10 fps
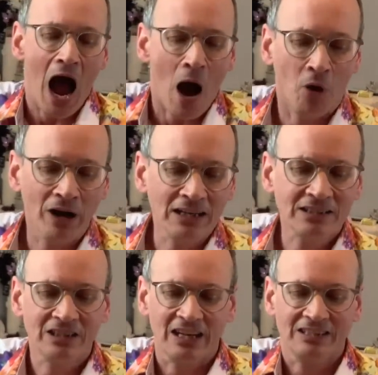What I
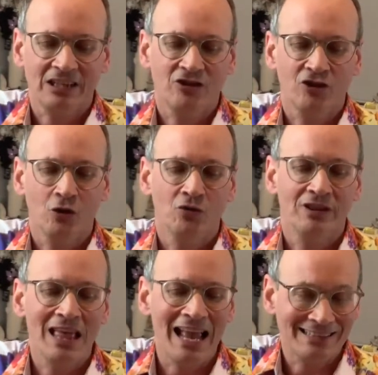suggest is you do
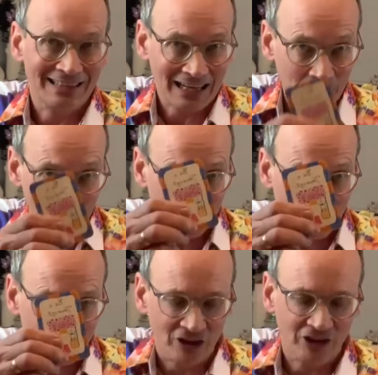exactly what it says
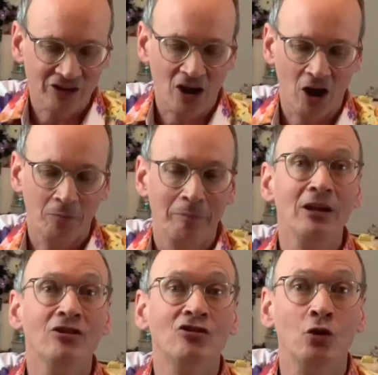on this card. Be a
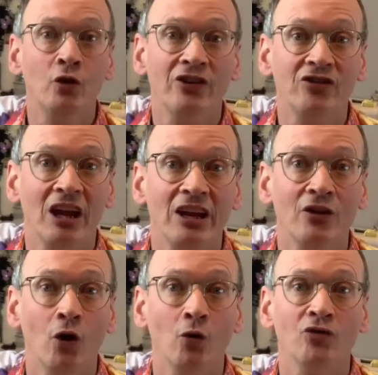tourist in your
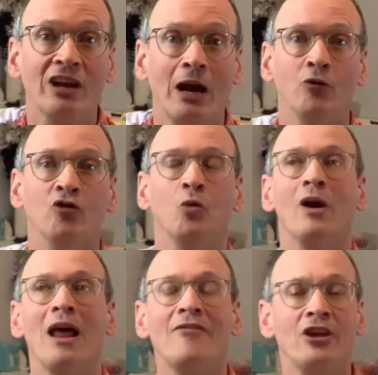own town. So
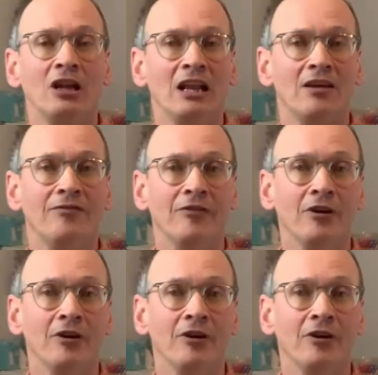wherever you live,